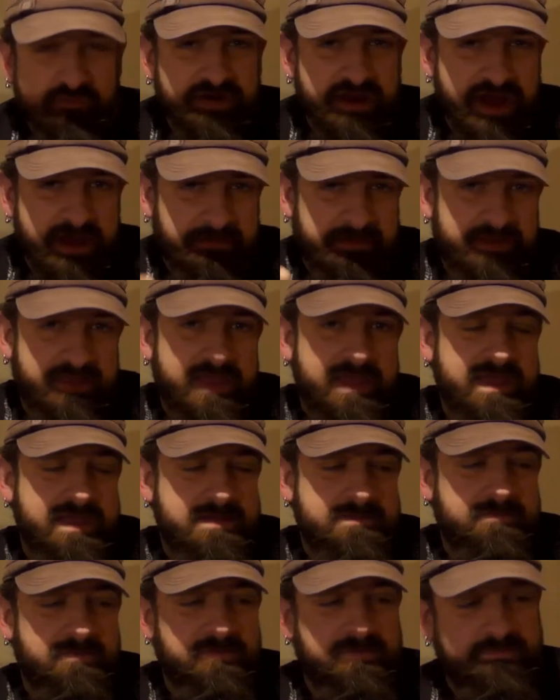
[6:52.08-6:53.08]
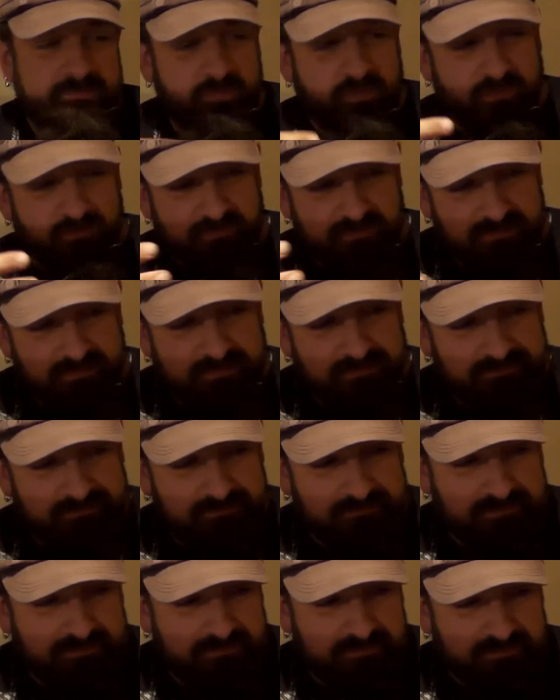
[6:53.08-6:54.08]
of an IPA, more
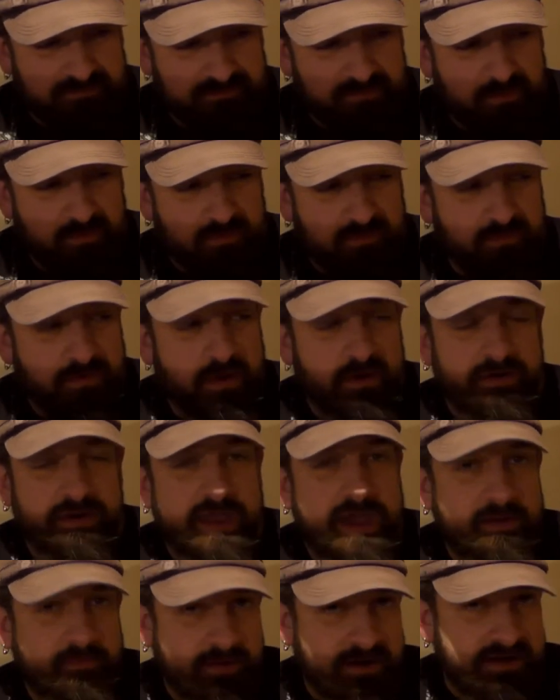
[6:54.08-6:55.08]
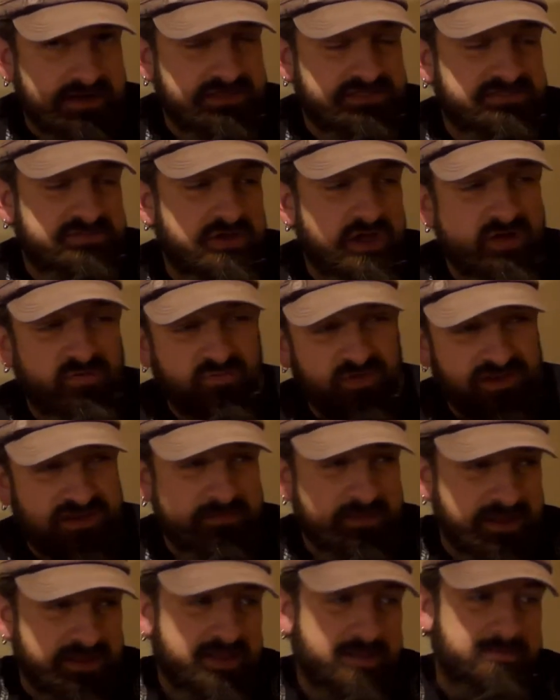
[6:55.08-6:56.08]
along that range. Not really
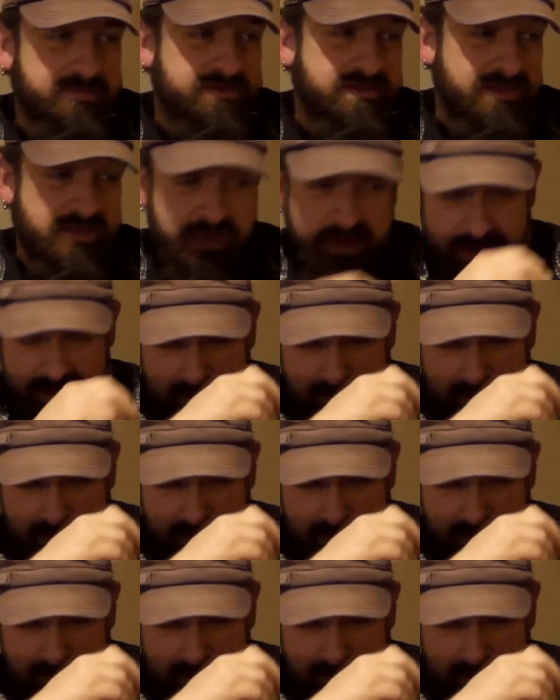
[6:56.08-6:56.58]
my cup of tea.